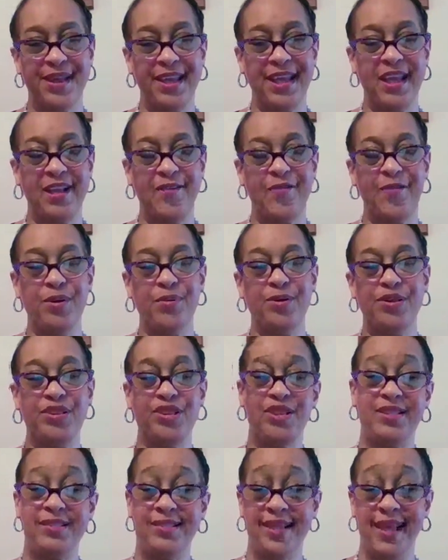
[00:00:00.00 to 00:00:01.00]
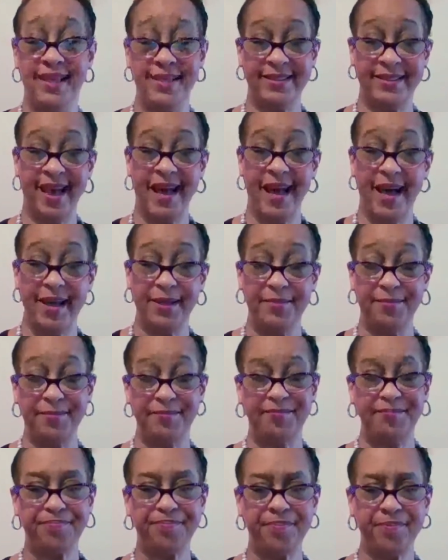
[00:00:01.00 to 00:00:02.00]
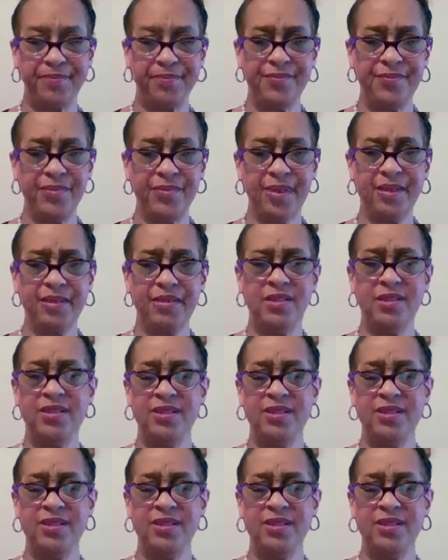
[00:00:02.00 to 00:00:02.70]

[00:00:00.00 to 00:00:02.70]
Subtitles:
If we would just take time to